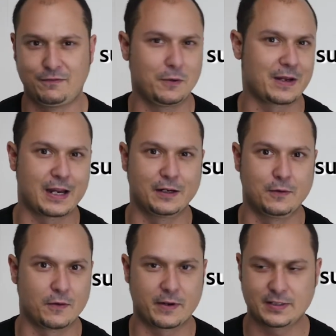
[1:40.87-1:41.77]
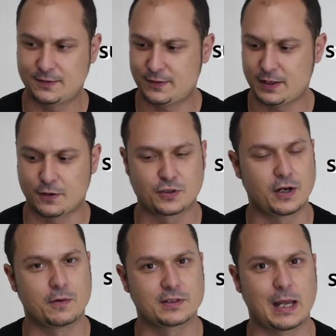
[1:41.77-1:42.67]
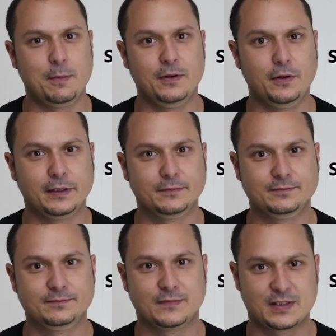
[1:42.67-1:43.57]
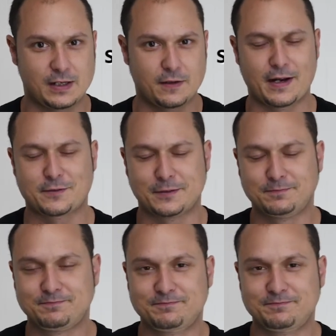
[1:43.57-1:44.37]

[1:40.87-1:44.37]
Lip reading: viewing angle, all the rest of it, and I'll show you what it's capable of doing. See you on the next one.